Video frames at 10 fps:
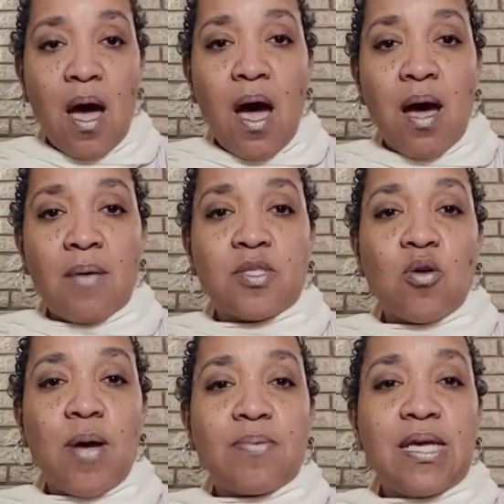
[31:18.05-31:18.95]
Um,
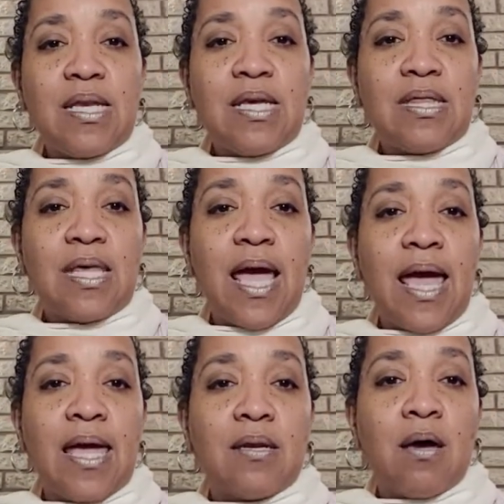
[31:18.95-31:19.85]
so I'm getting
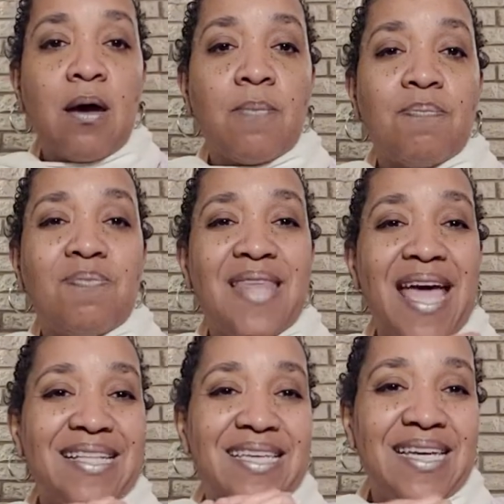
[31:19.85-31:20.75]
that um,
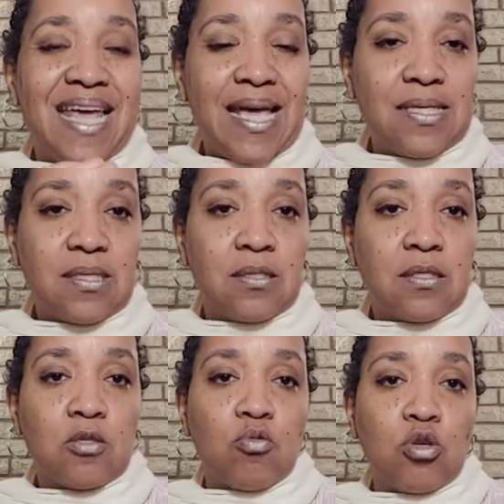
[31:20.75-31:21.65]
that in
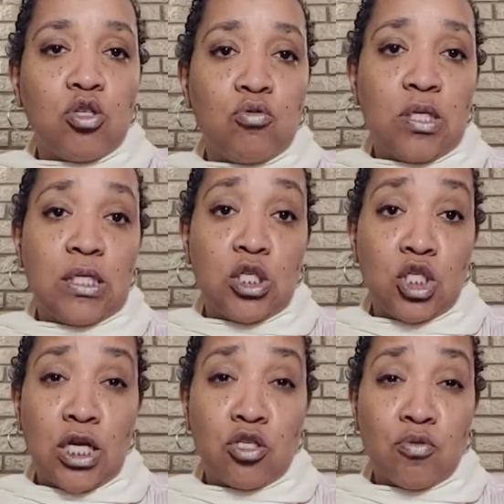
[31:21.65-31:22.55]
essence is what you need to
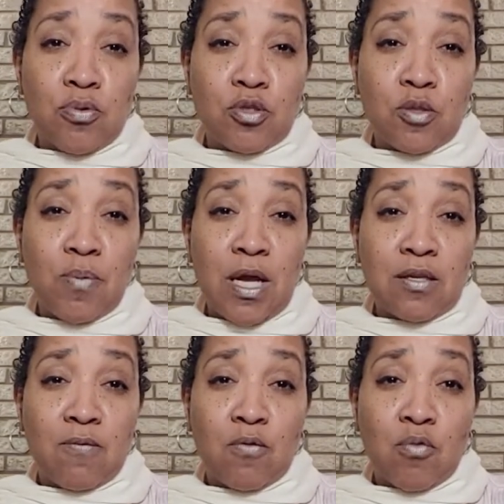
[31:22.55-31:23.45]
change your
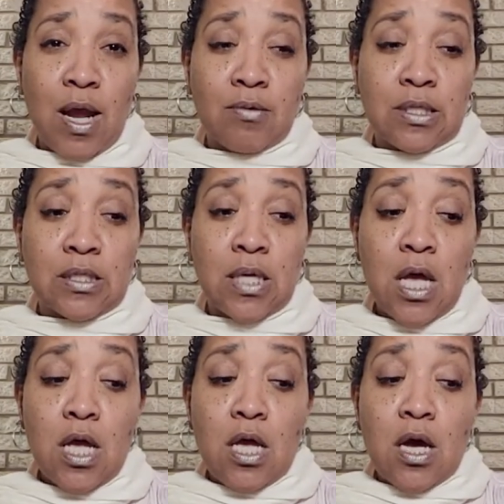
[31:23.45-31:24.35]
perspective around is
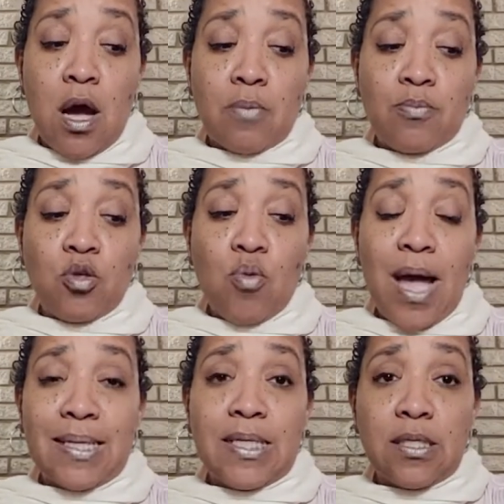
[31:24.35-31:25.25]
uh,
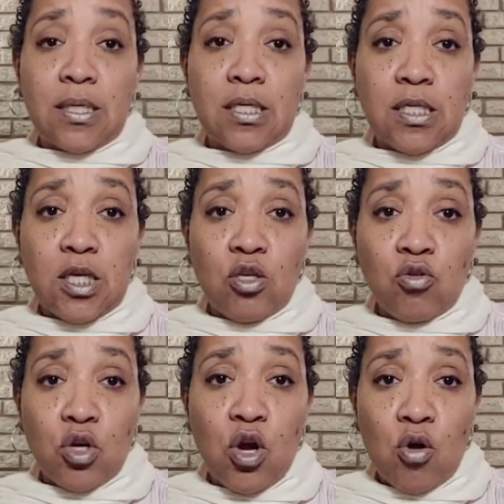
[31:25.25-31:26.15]
do I need to
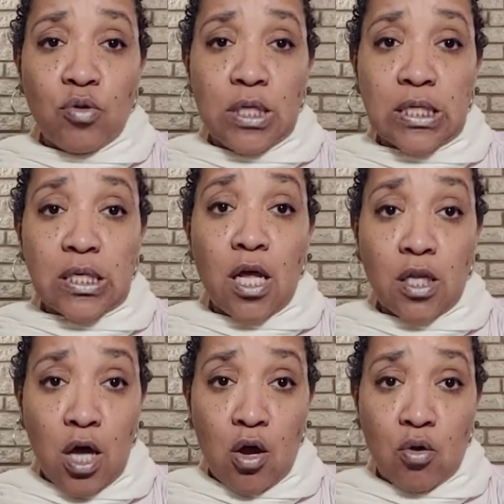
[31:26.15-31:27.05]
continue to go this
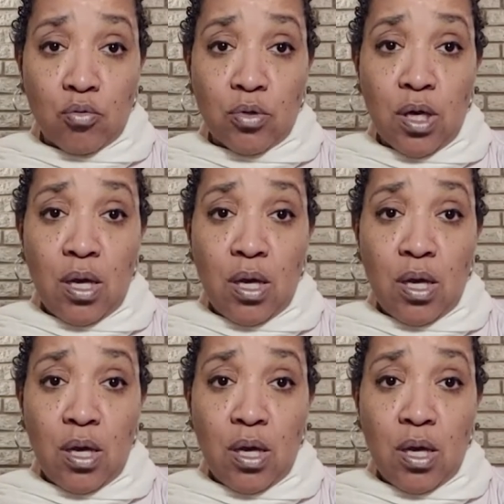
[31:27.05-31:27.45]
alone